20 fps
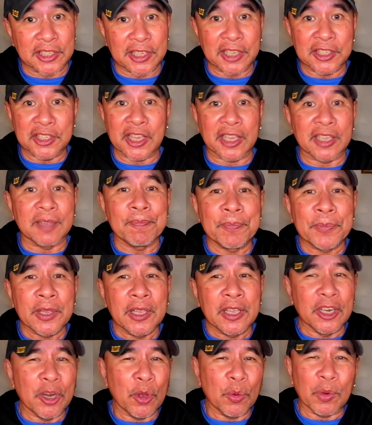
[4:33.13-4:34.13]
I'd say,
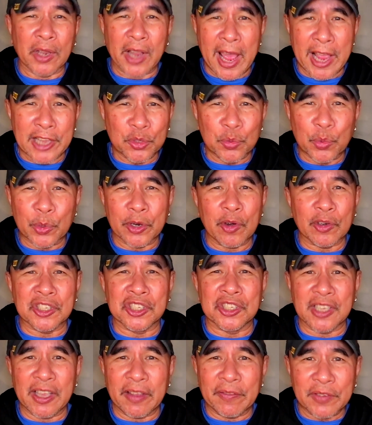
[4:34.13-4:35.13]
you know, last winter,
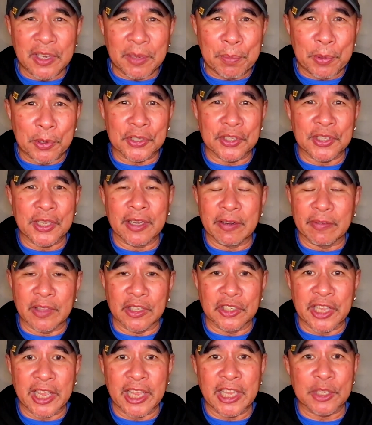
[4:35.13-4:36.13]
70% of the
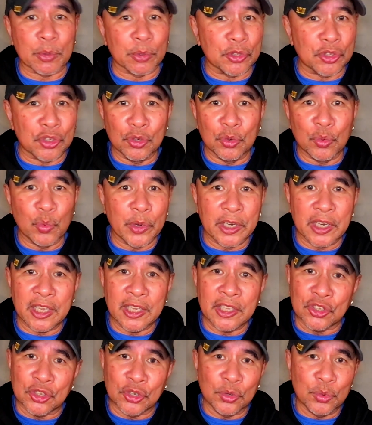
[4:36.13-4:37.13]
days were too windy,
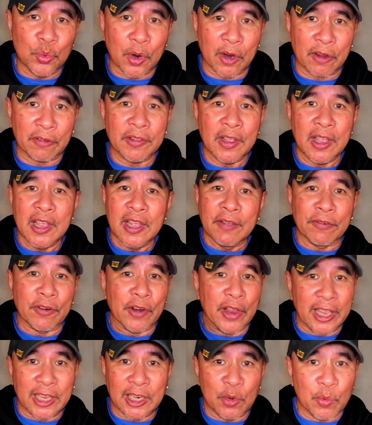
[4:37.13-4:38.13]
too rough for
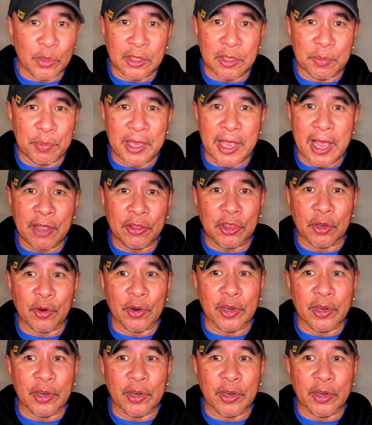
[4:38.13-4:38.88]
anyone to be out there.